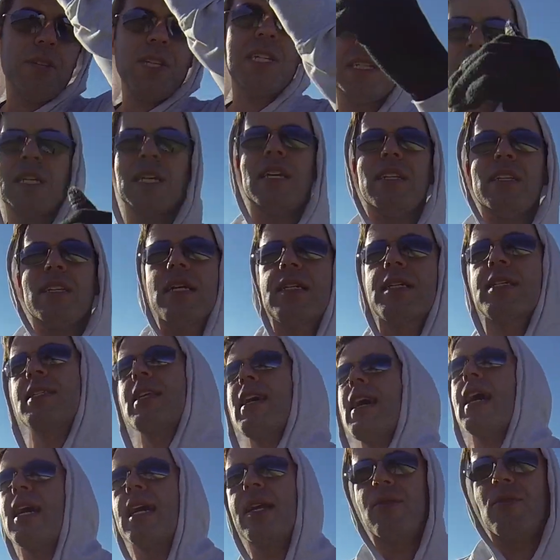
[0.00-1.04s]
he, he does
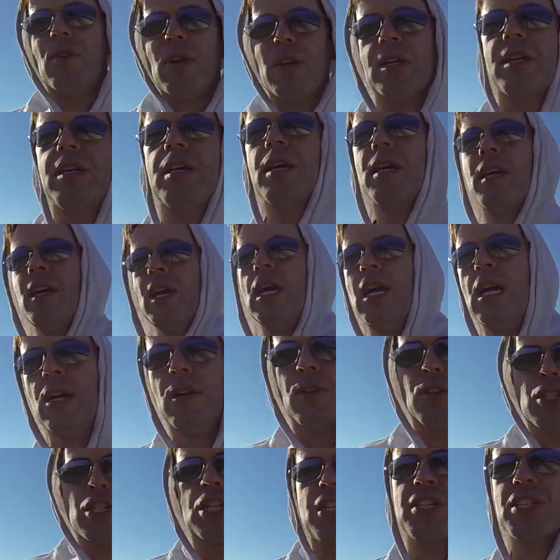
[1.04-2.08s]
that while,
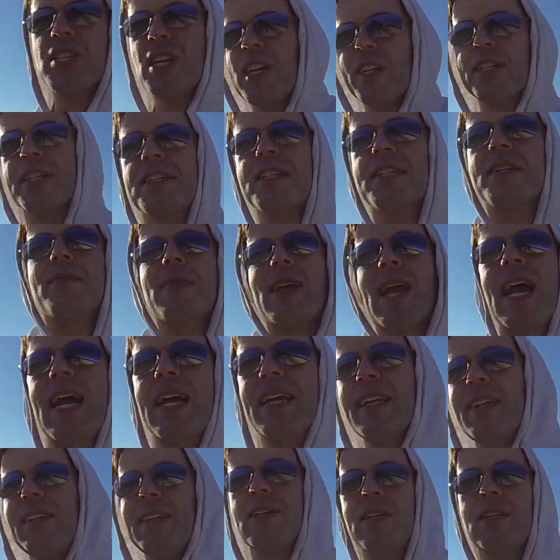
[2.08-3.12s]
while she's talking to some guy
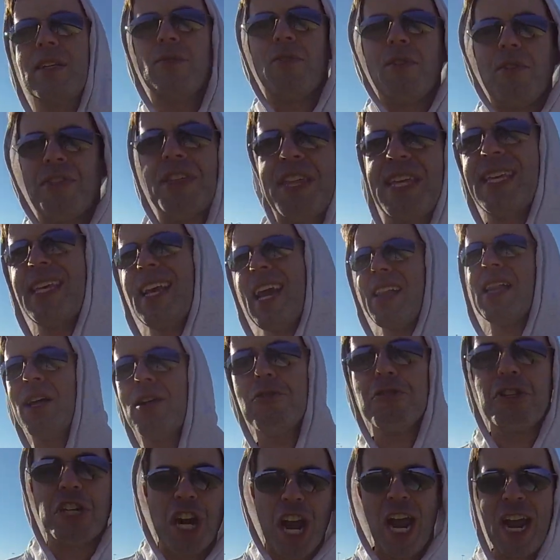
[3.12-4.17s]
in a, with a
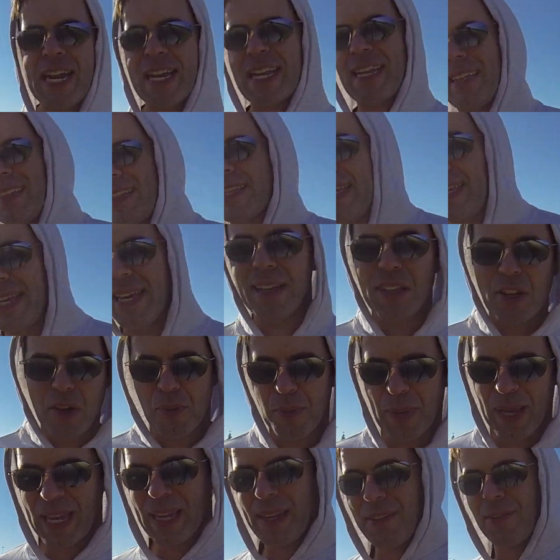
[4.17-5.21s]
yellow jacket, the Yellow
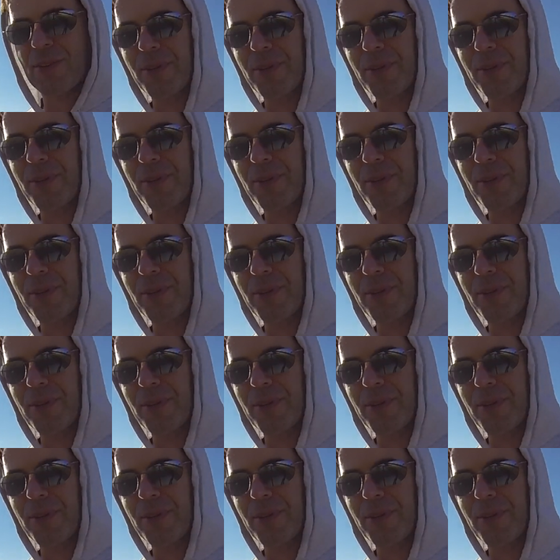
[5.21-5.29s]
Man